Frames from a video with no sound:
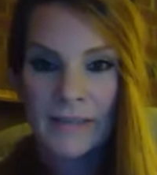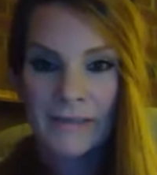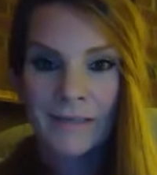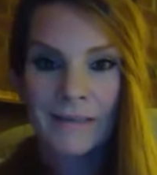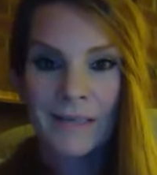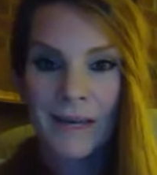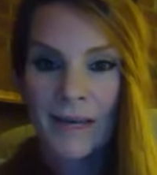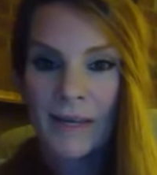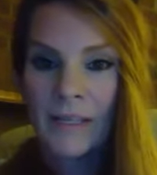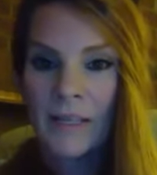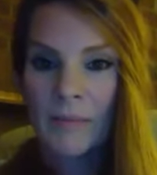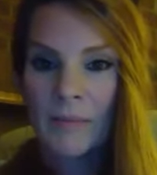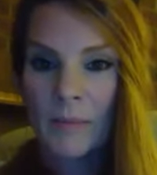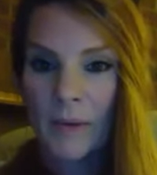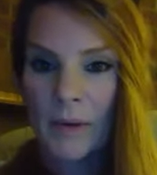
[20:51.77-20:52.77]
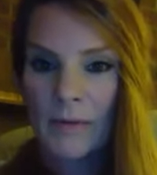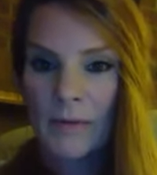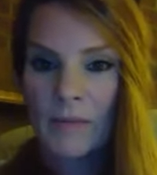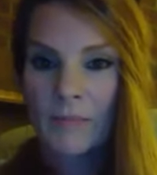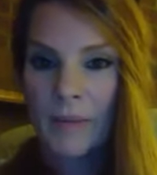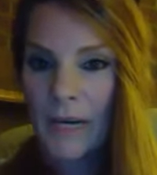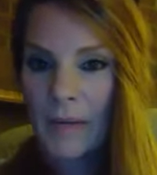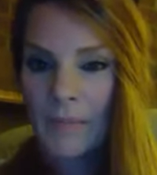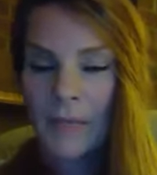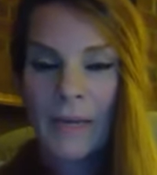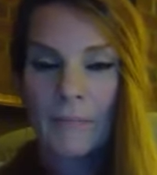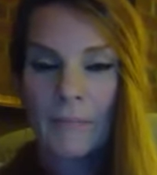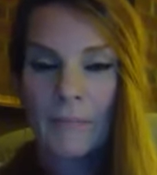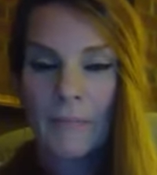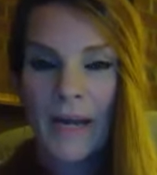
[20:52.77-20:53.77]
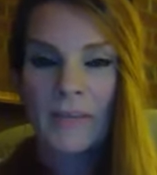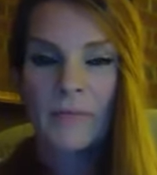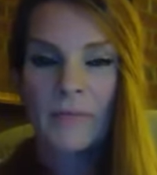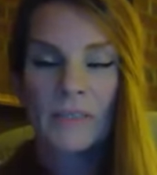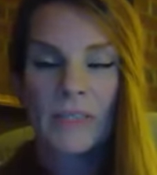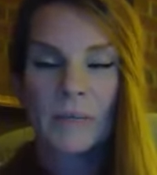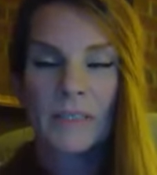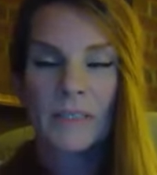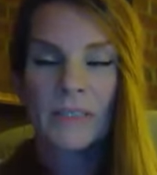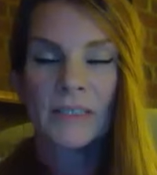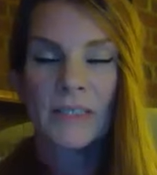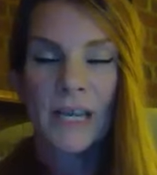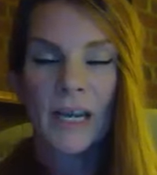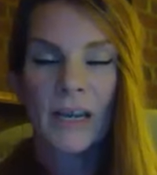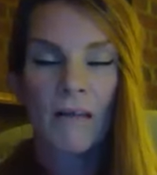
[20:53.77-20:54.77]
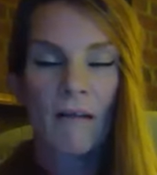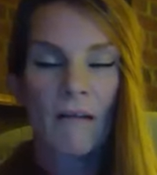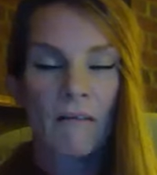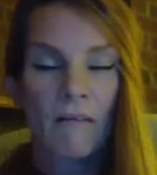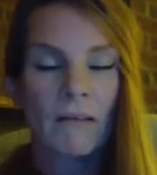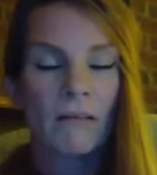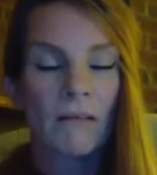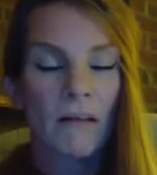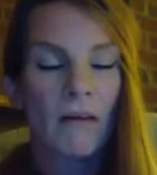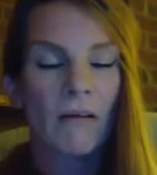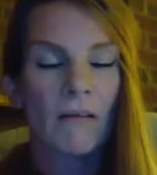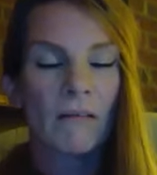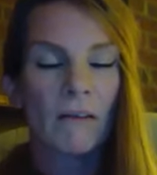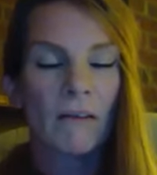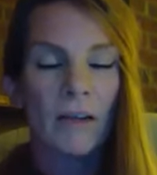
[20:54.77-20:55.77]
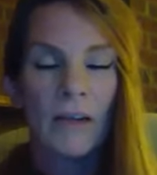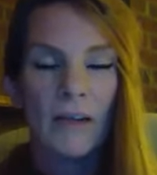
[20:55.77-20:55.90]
they're not in the proposed pipeline path, which I've been saying all along.